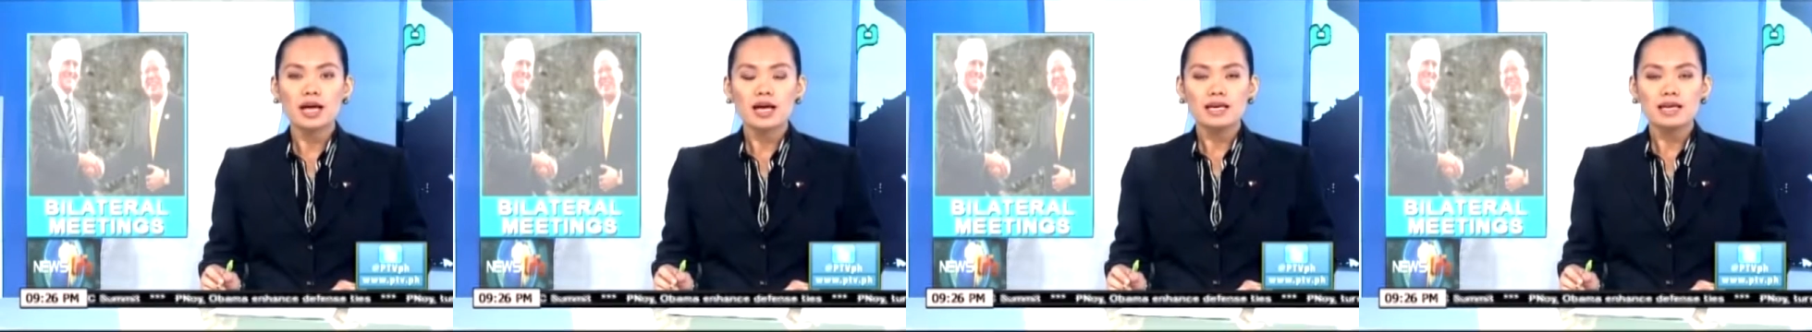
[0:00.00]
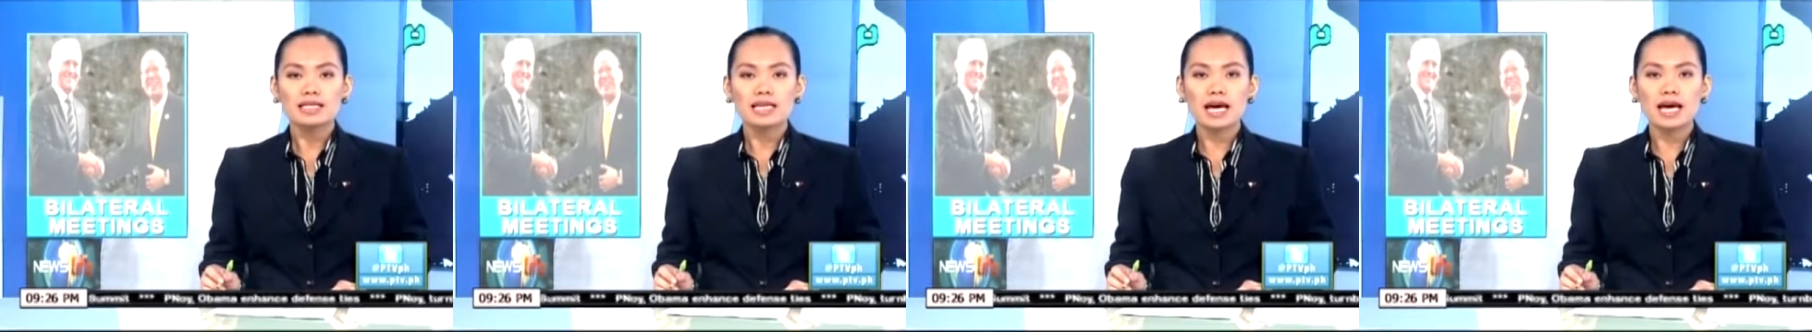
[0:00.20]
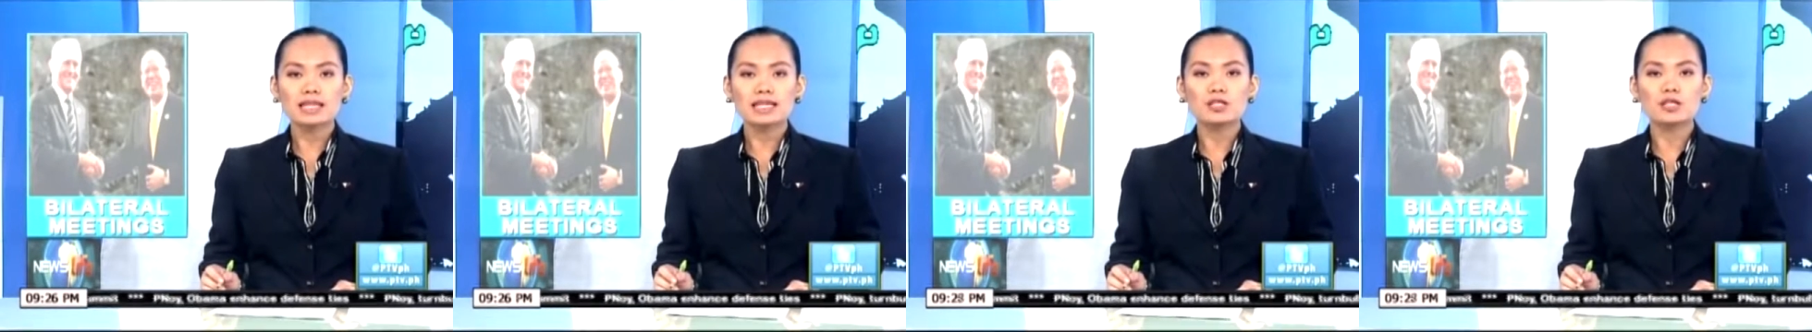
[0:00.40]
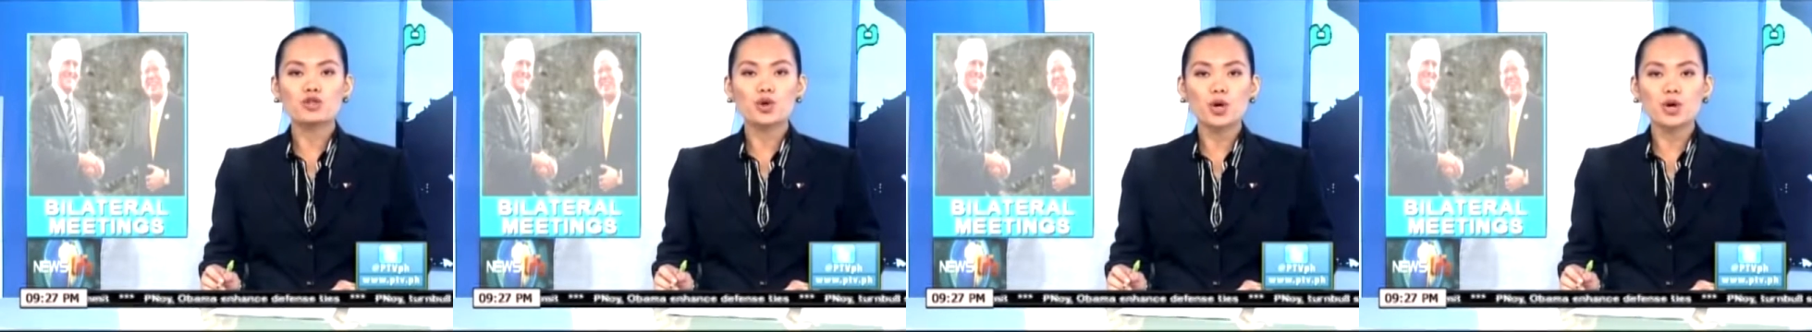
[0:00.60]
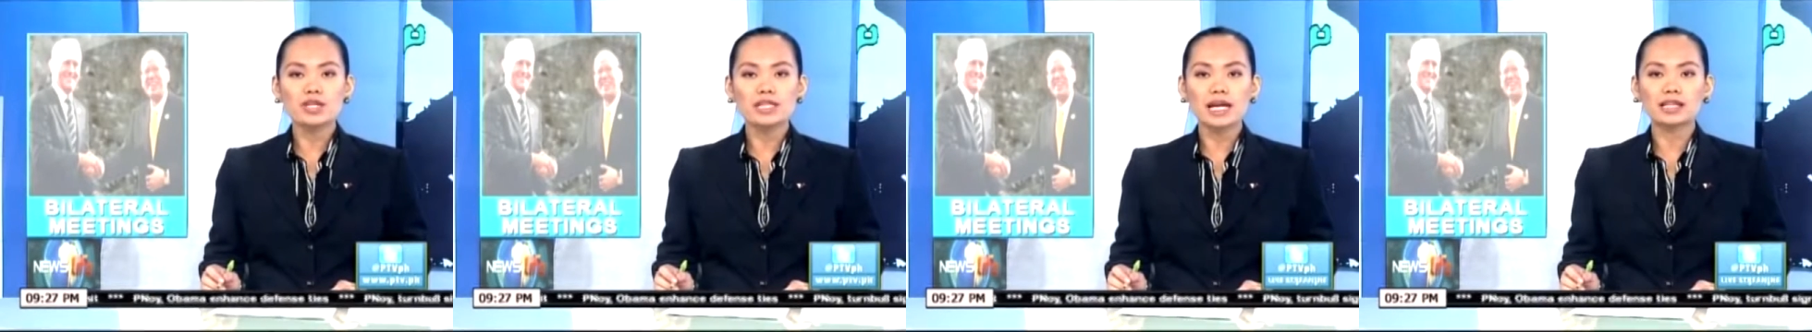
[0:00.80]
signed the
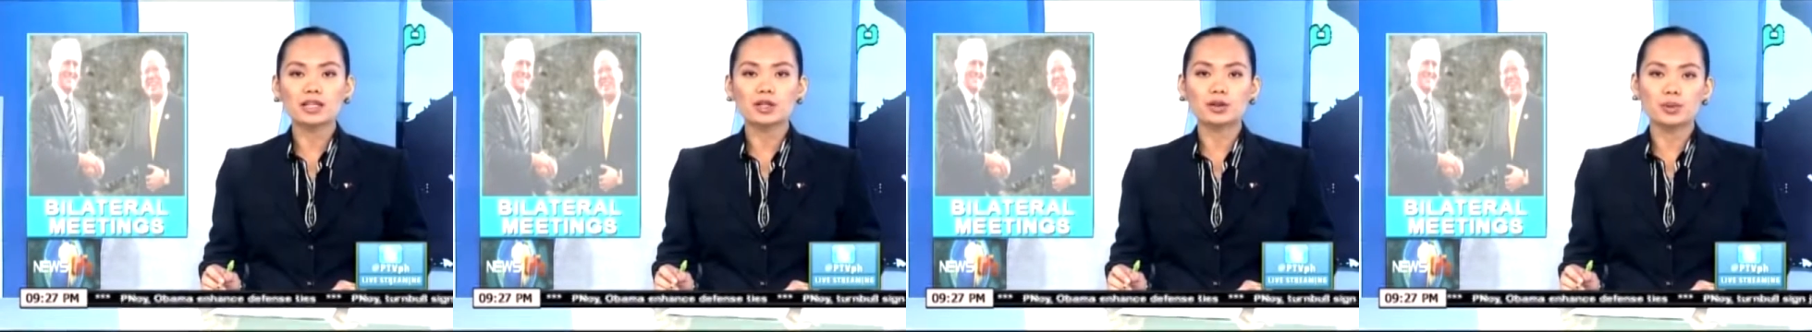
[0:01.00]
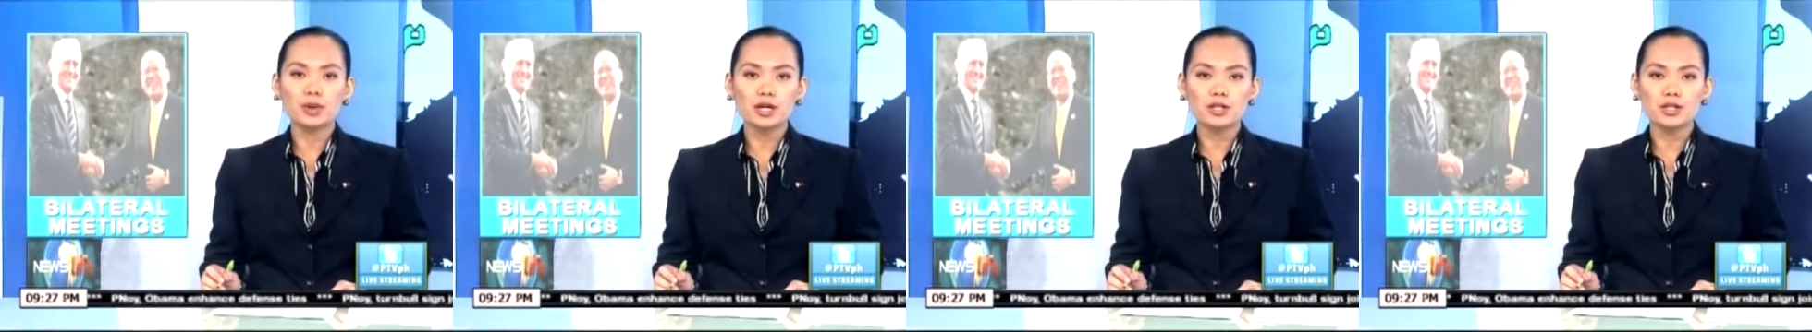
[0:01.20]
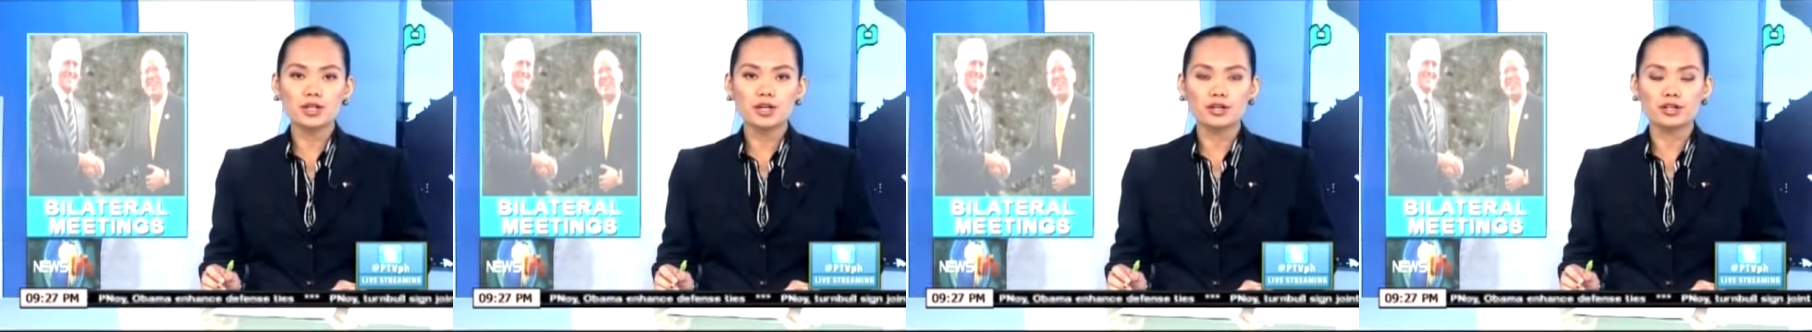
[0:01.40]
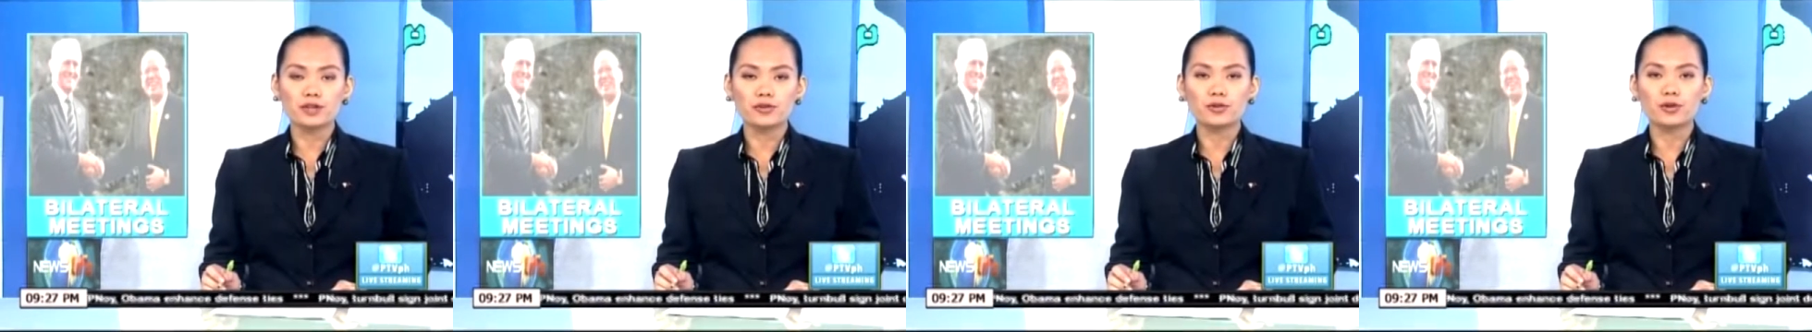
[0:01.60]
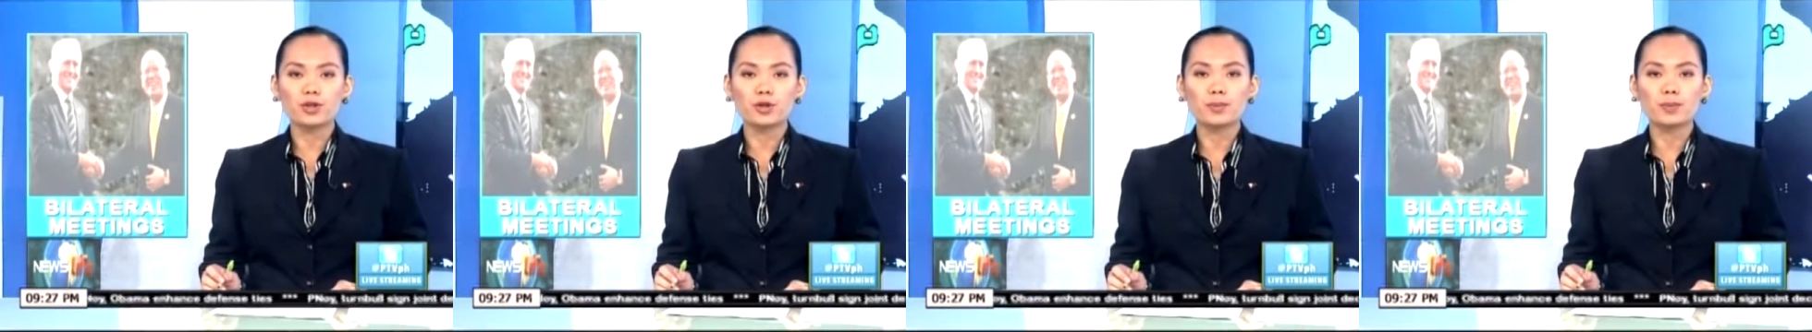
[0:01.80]
joint declaration on the
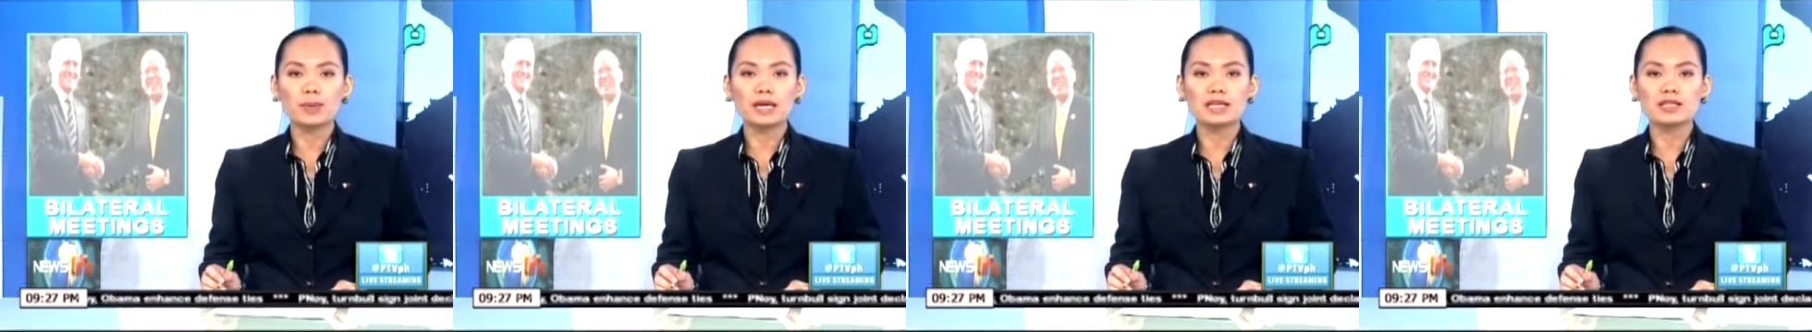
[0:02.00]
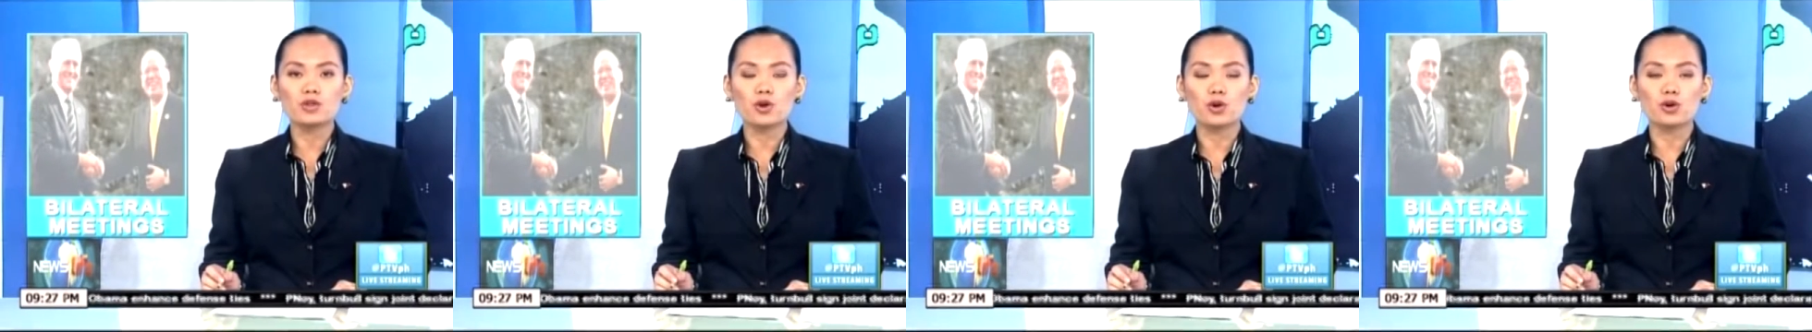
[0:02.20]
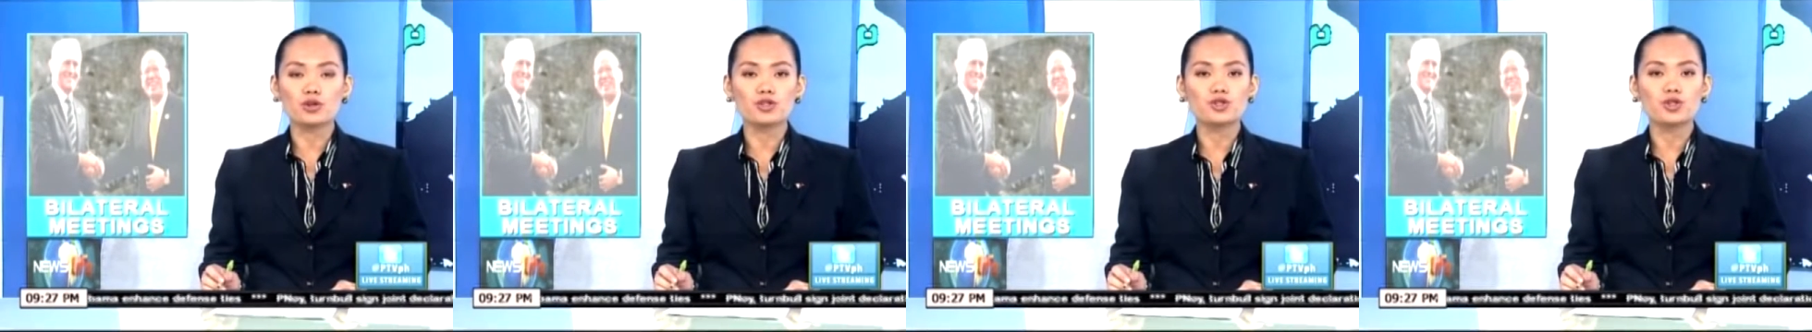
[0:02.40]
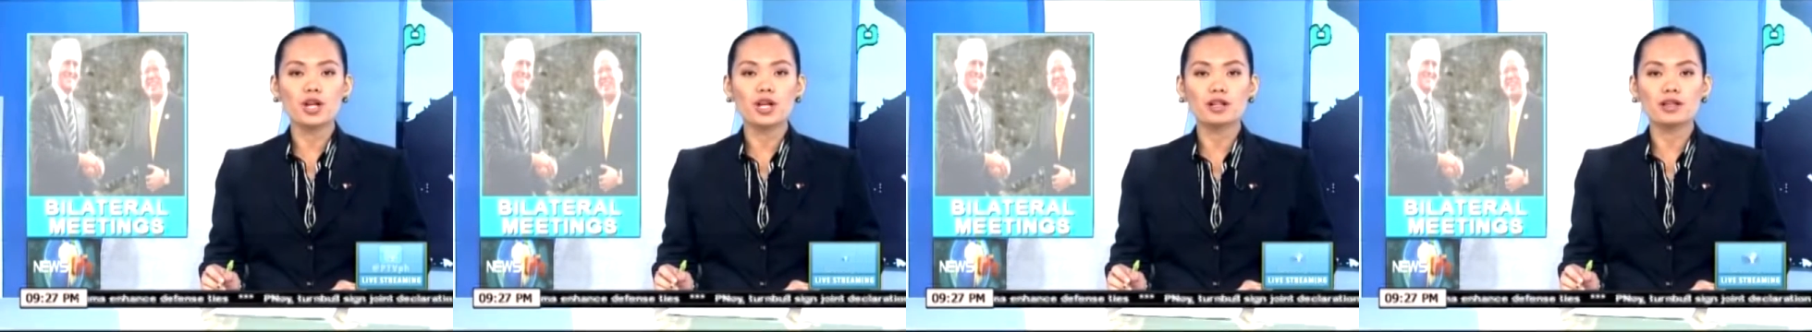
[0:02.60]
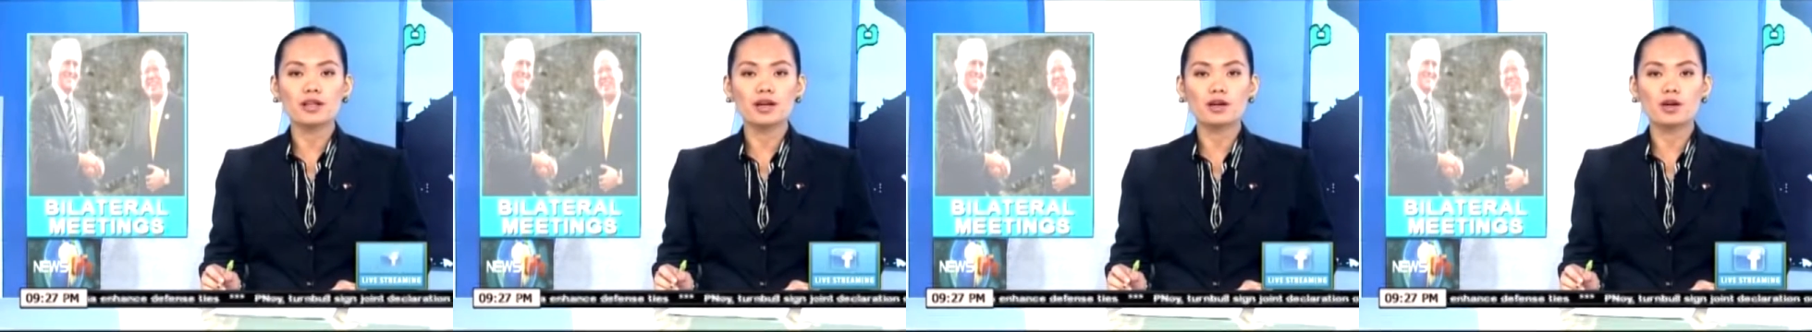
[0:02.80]

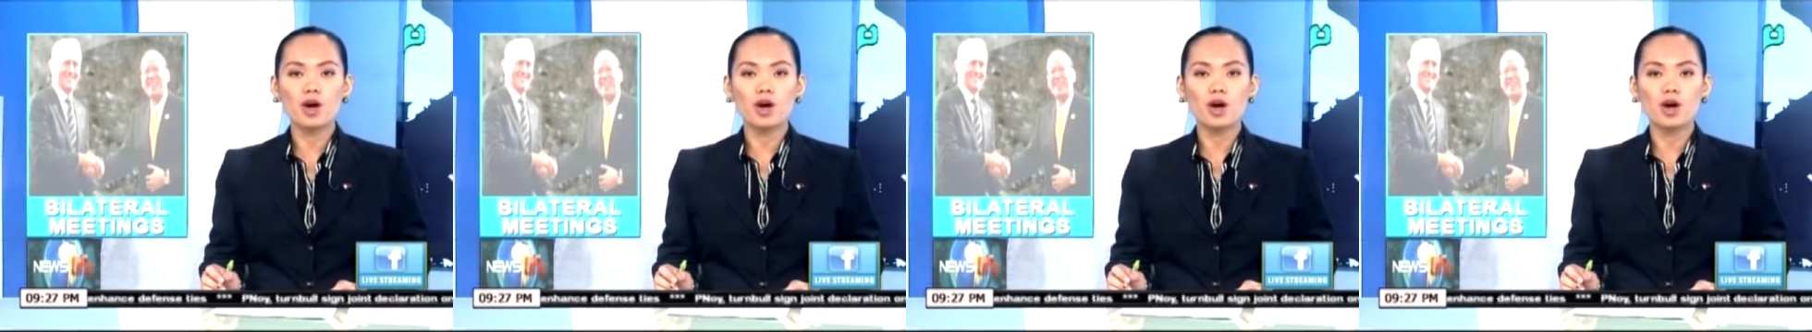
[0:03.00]
Philippines-Australia